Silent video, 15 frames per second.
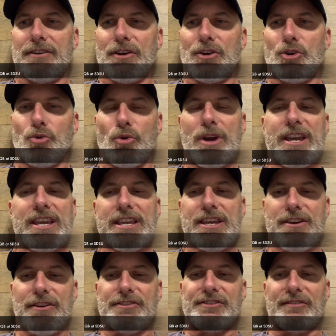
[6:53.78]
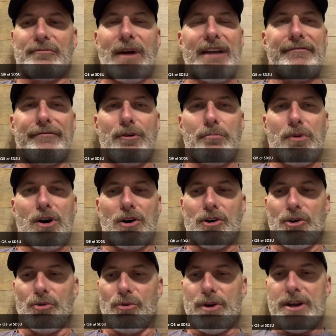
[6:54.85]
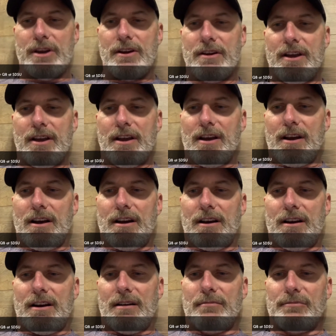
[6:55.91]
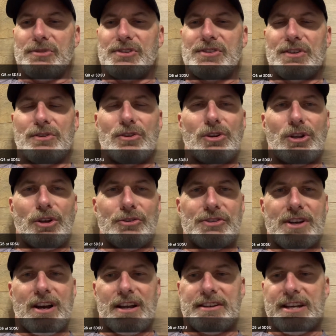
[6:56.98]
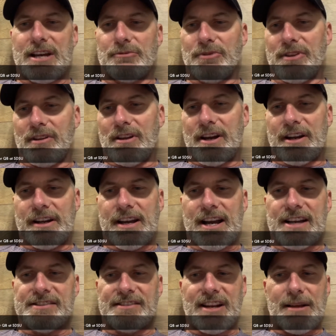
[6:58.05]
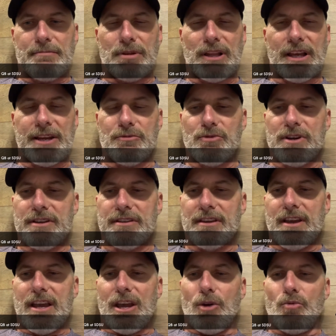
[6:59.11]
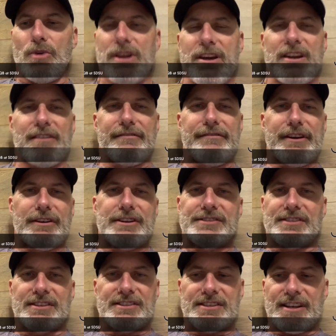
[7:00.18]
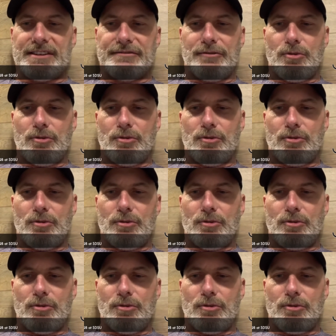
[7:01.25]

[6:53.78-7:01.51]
great years of my football career. Still in close contact with a lot of guys that I played with. We had a very successful